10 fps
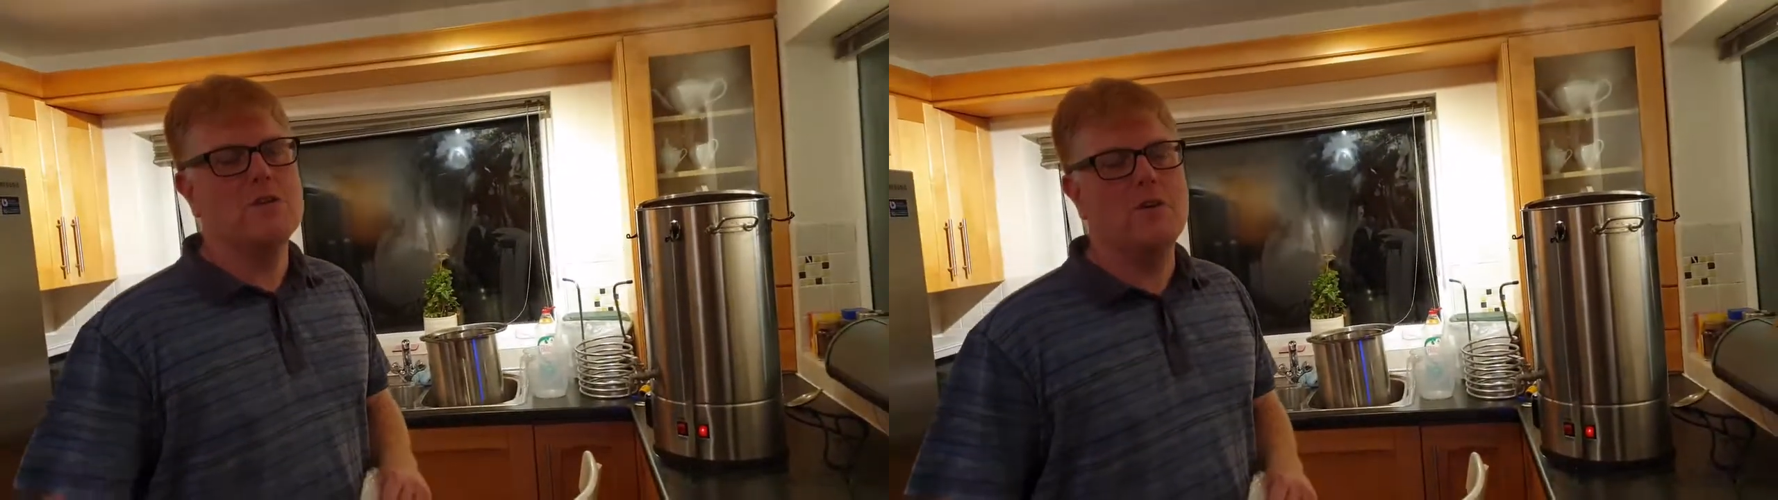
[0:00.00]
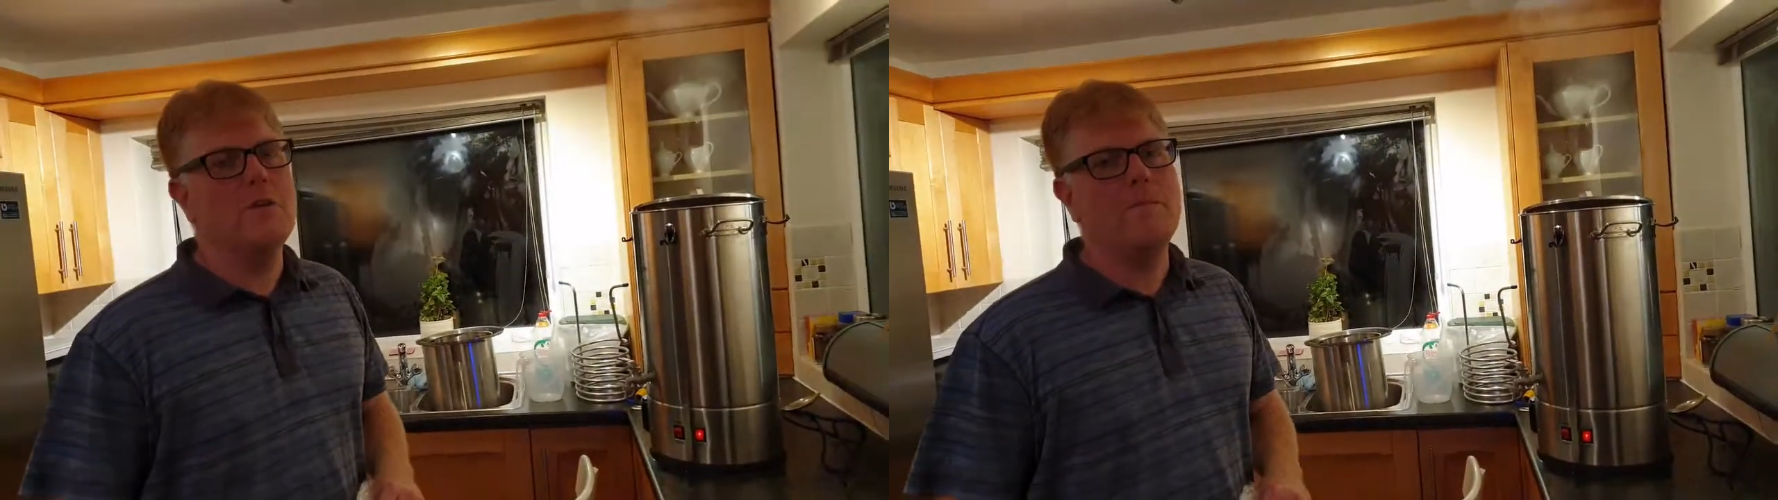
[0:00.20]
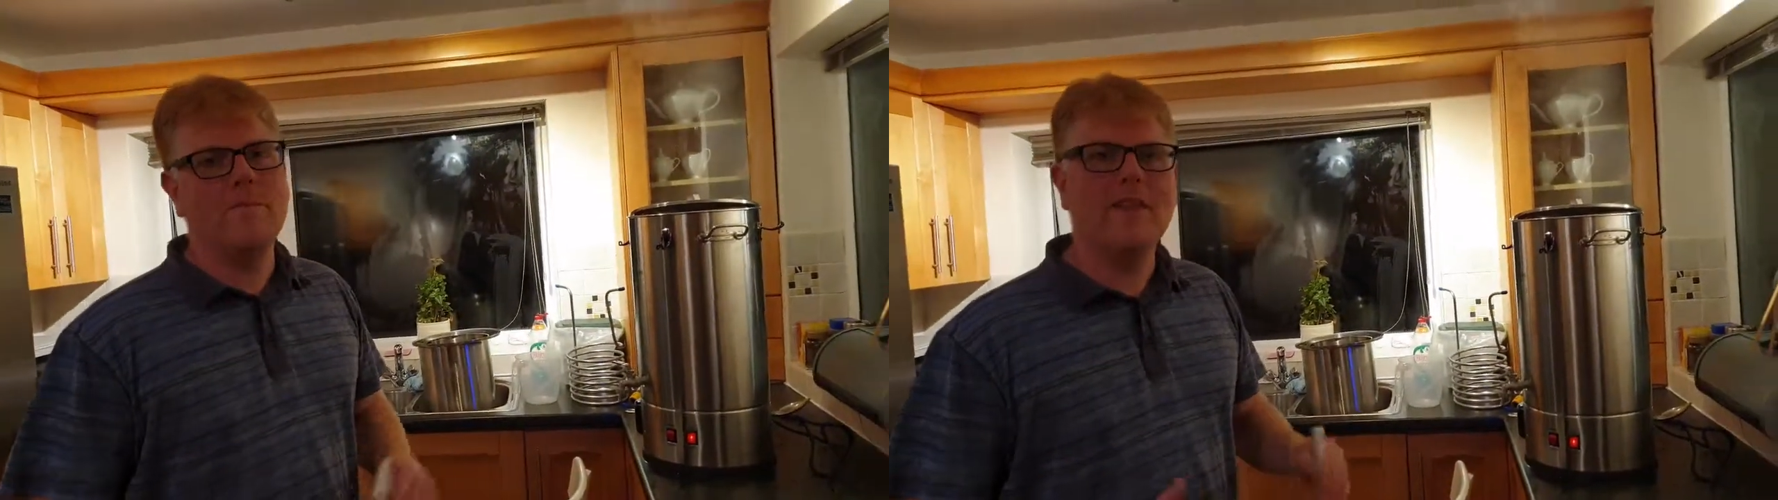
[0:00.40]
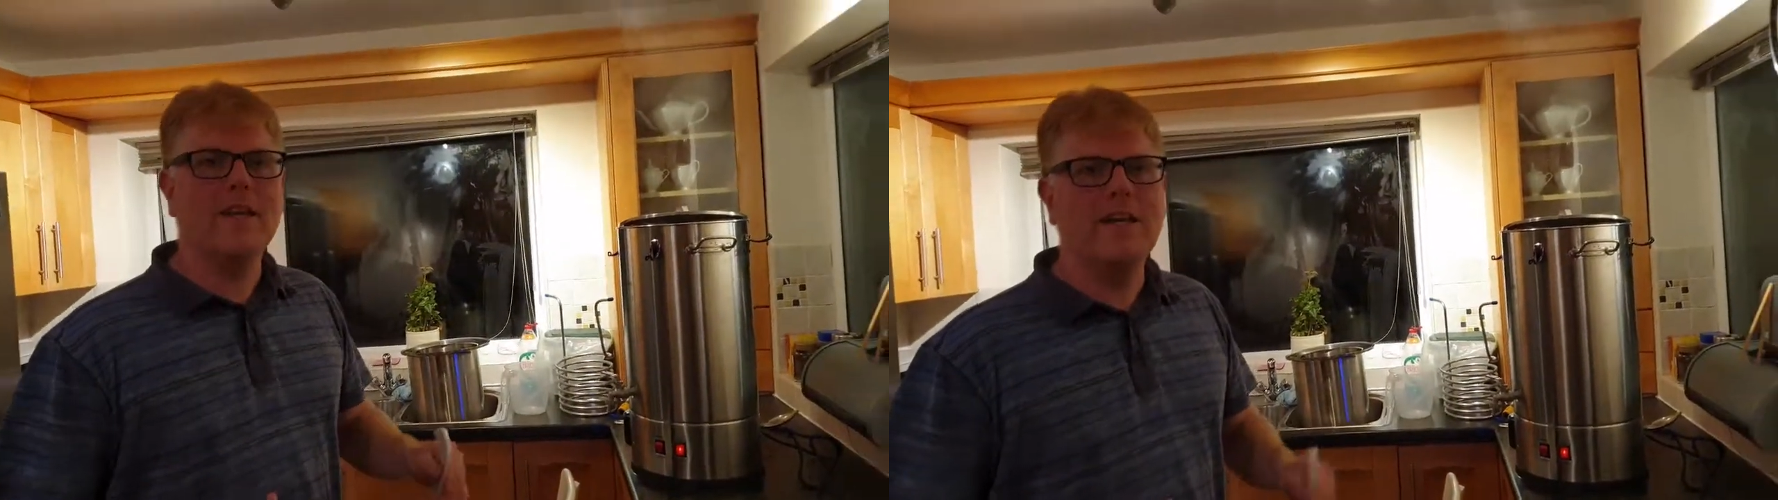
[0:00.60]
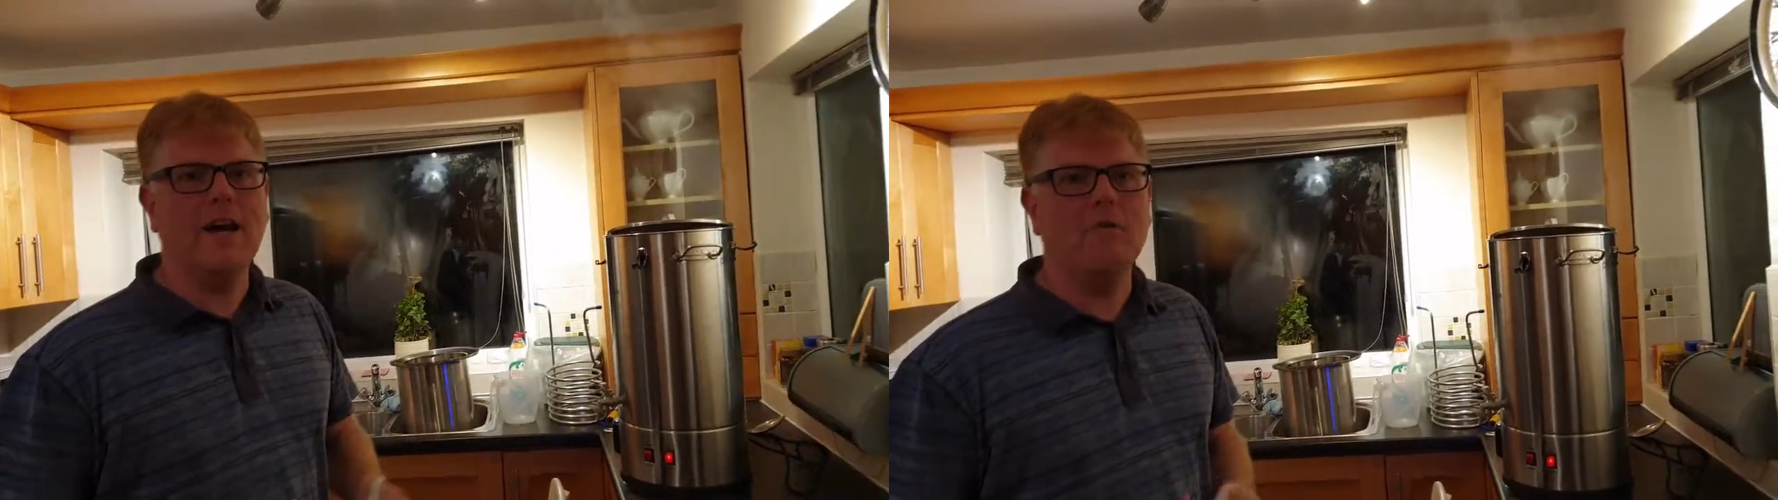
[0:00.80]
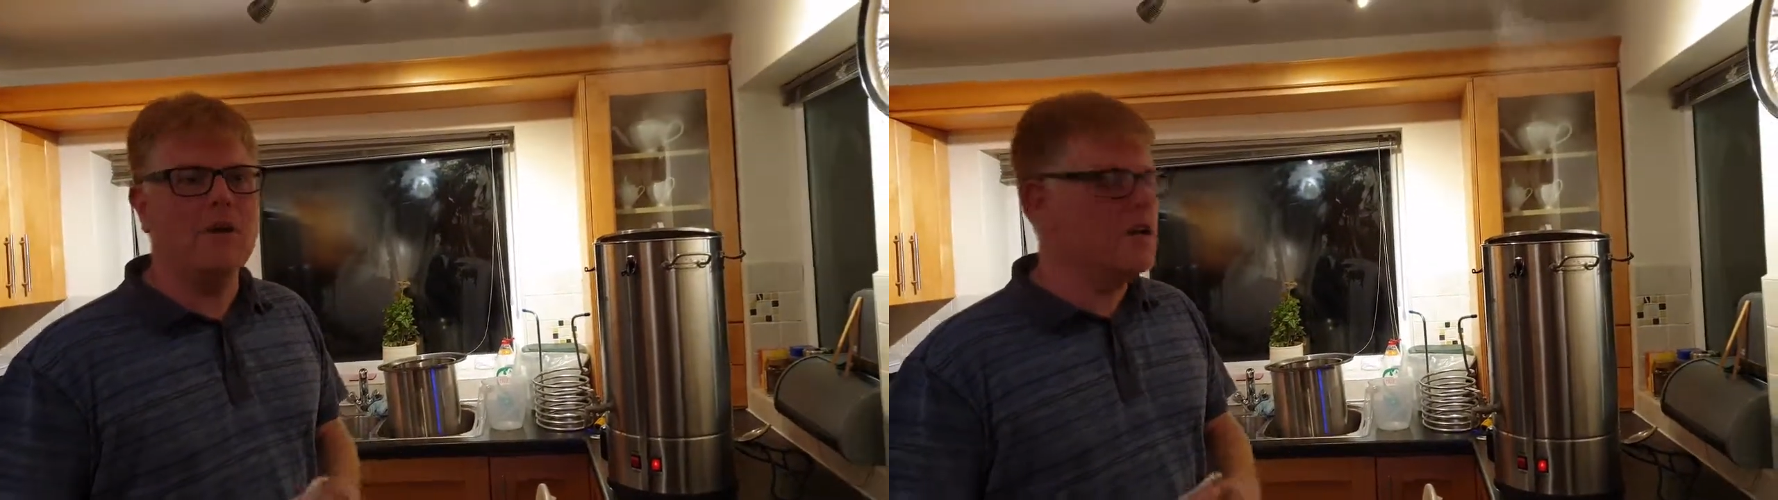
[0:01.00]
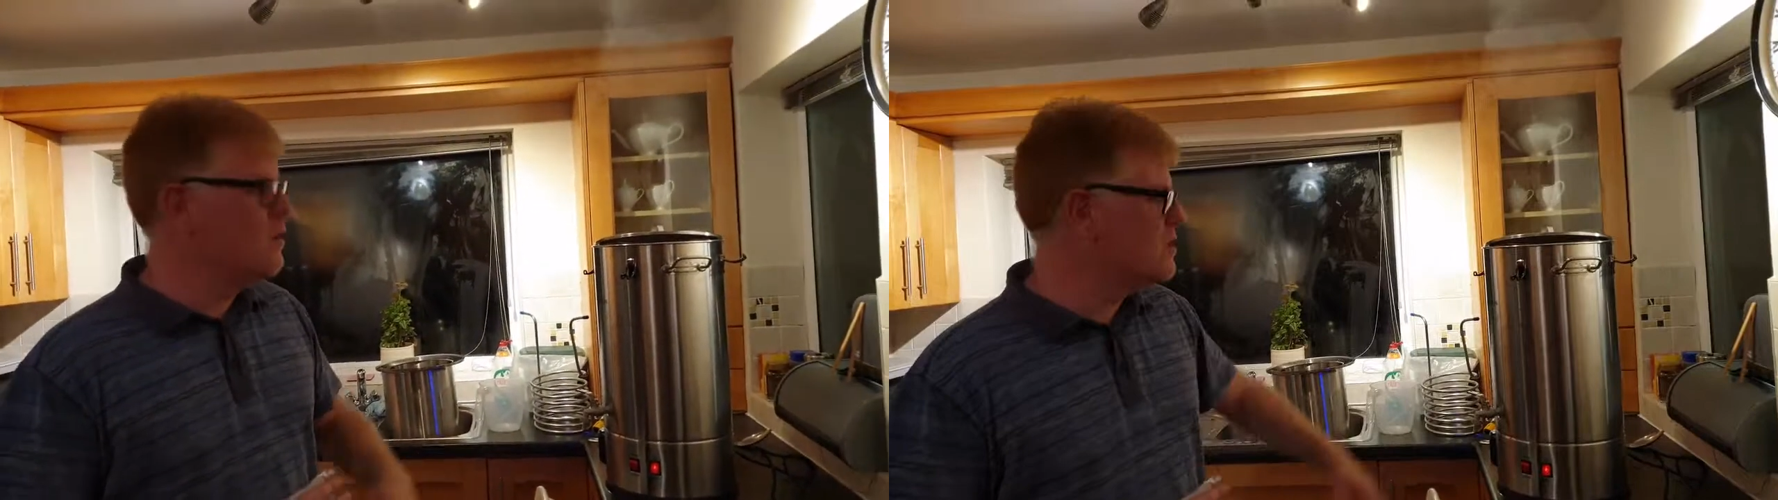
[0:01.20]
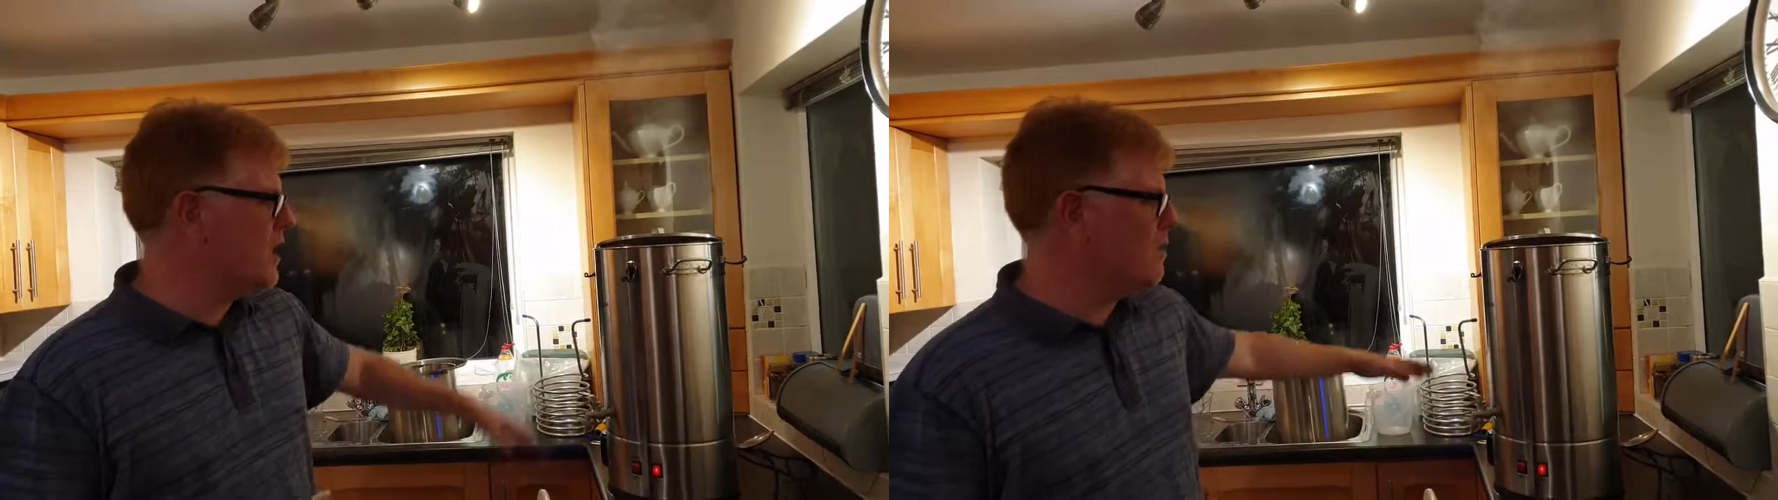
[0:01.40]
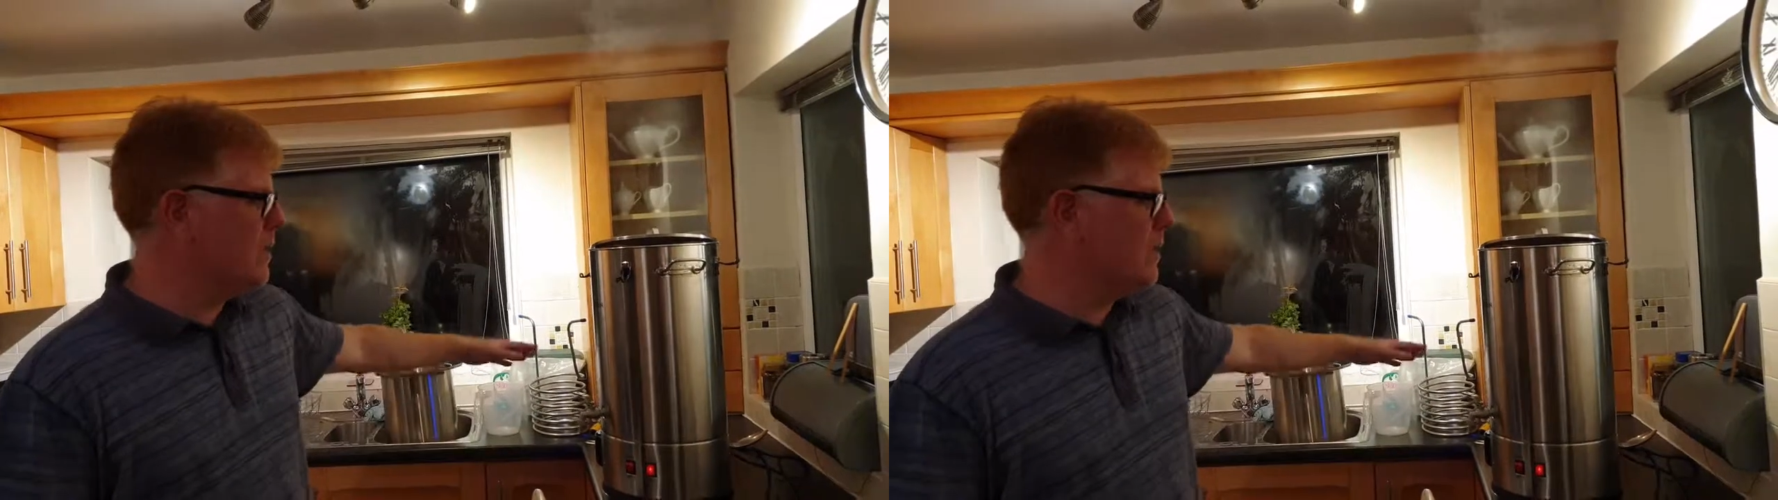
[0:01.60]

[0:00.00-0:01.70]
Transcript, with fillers: So yeah, we're going to lose a